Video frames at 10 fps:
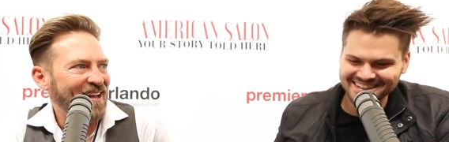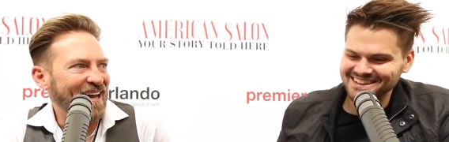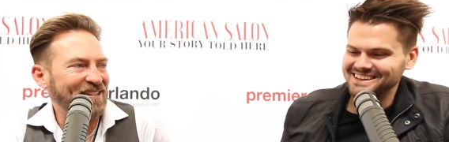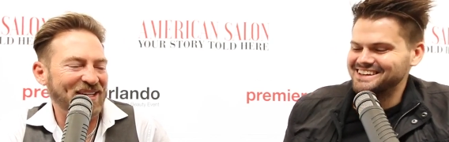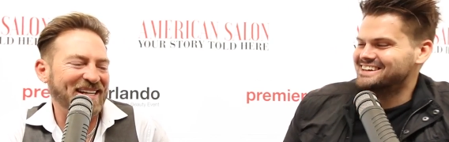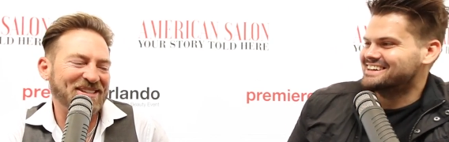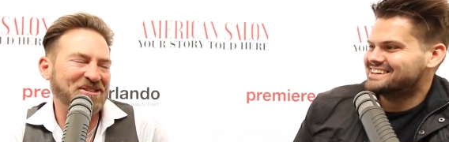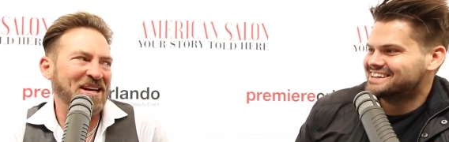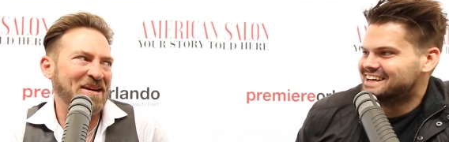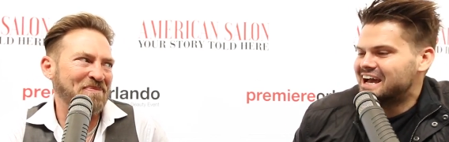Speaker 1: I said a
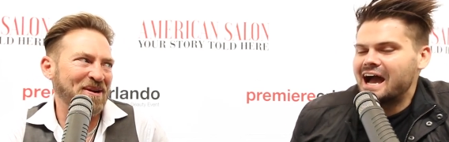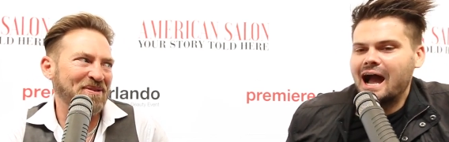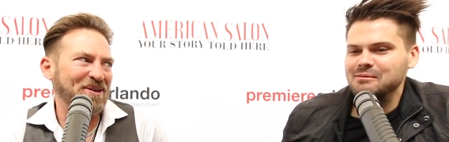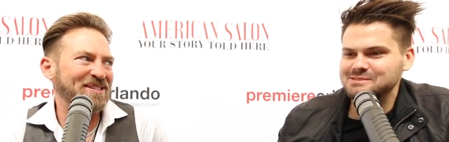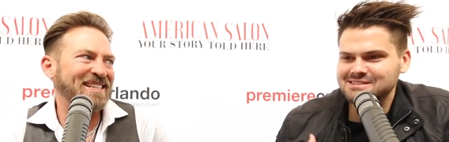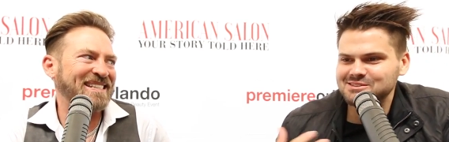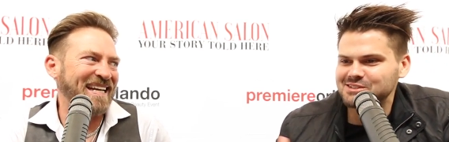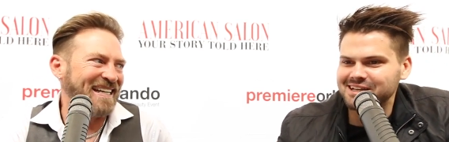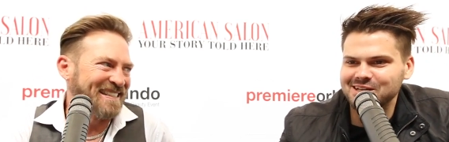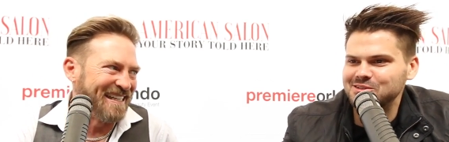sneak preview. I'm it's a such
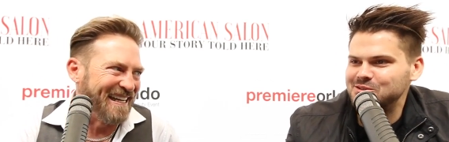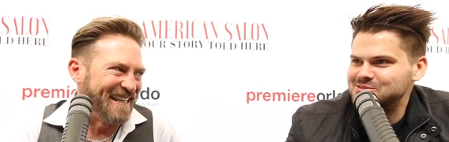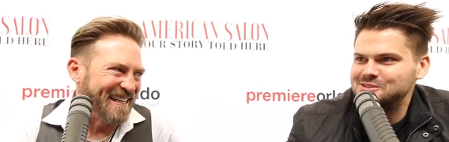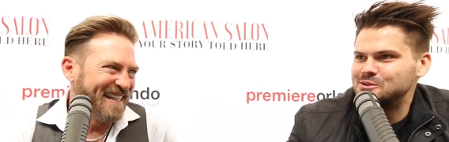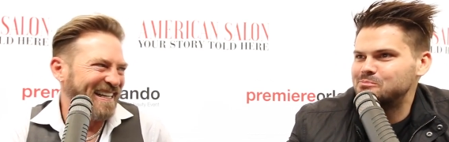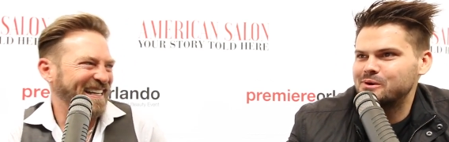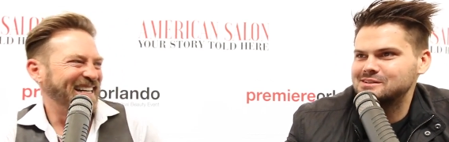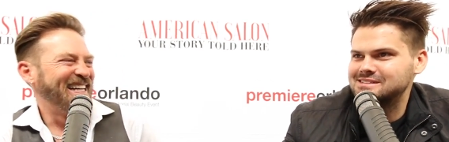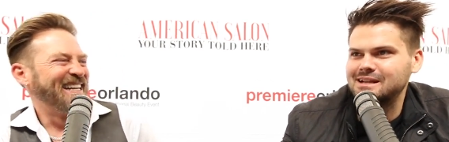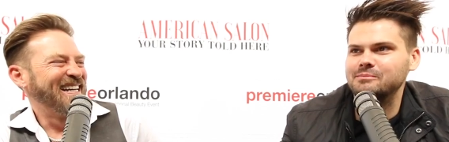sneak like a sneak.
Speaker 2: YouTube
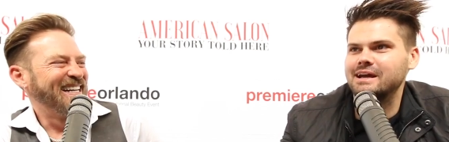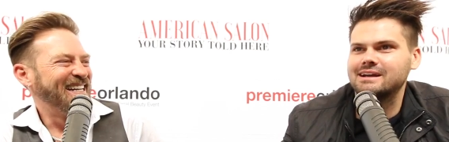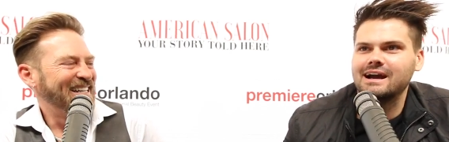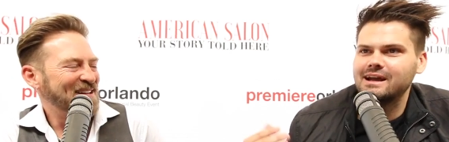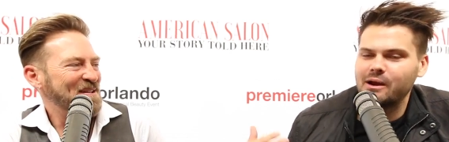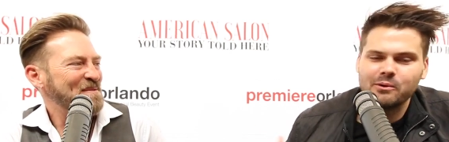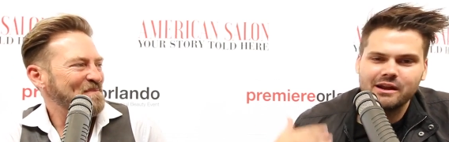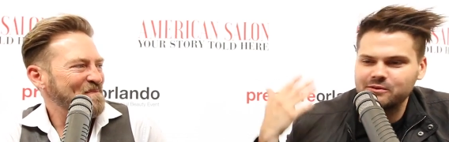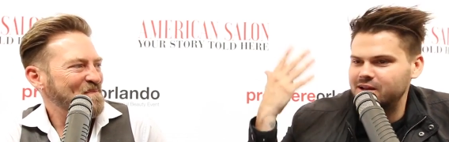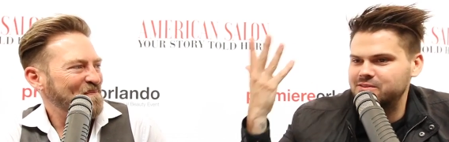person. I'm like, I,
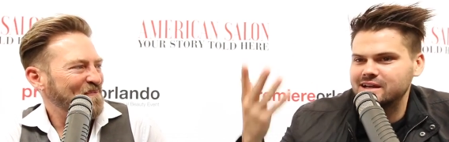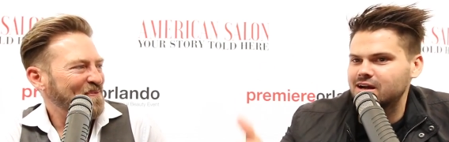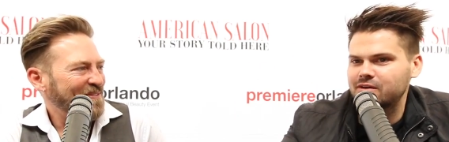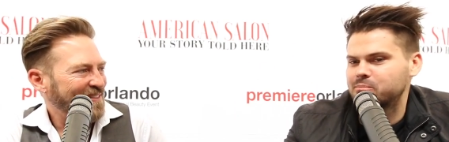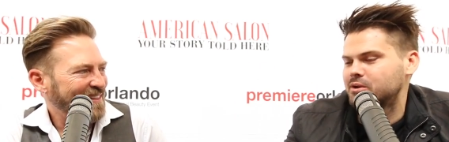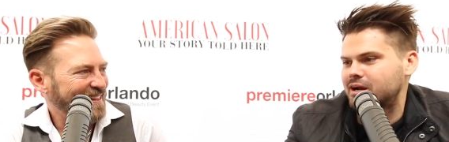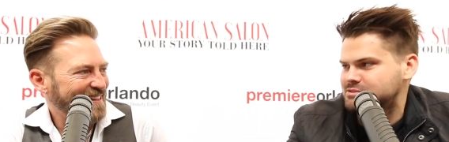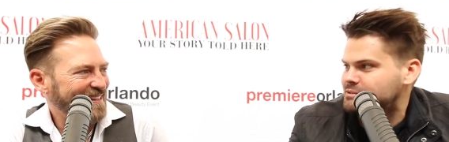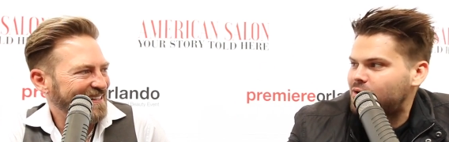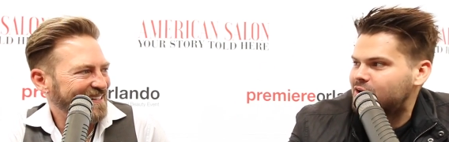whatever I think of, I put
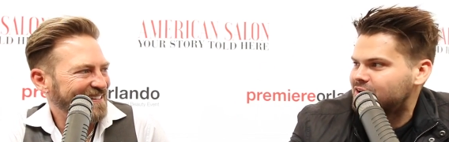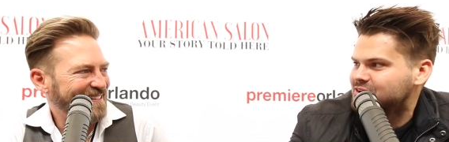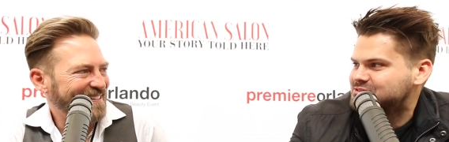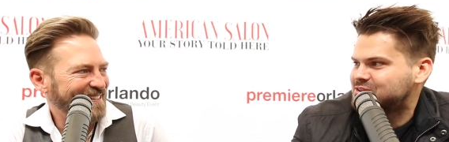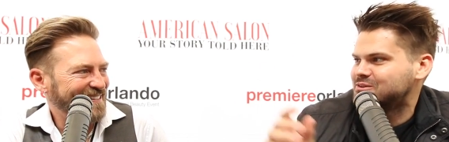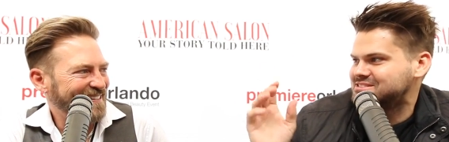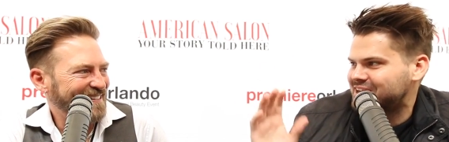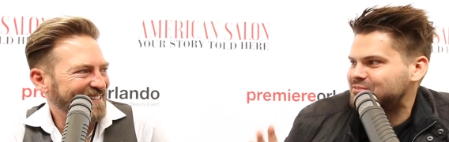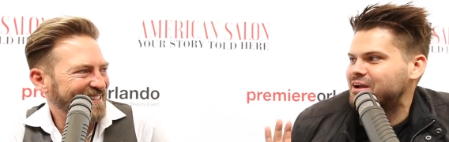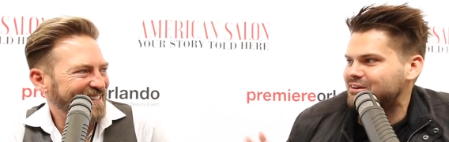out tomorrow. So it's
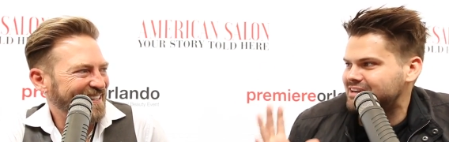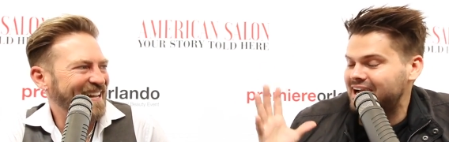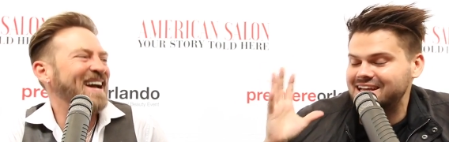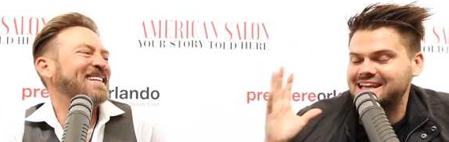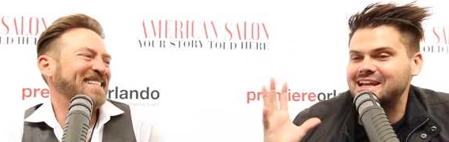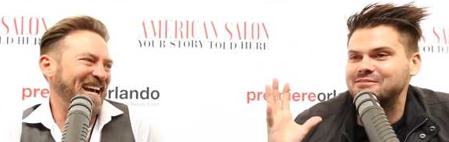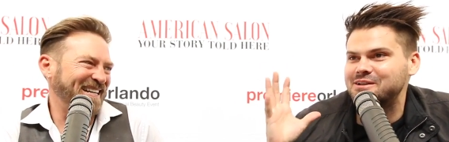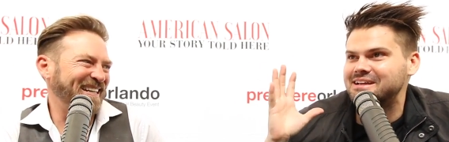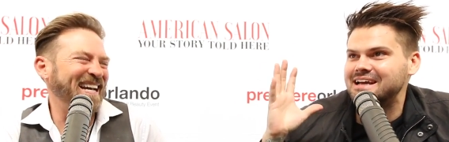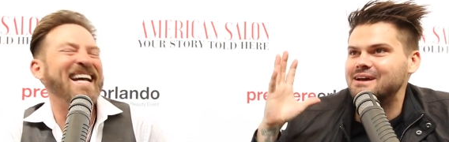like very. Yeah, I
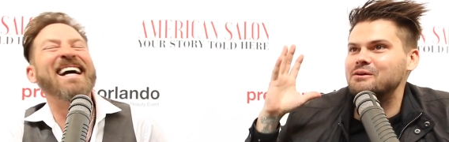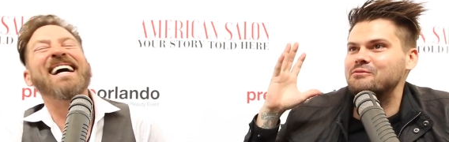exactly. Even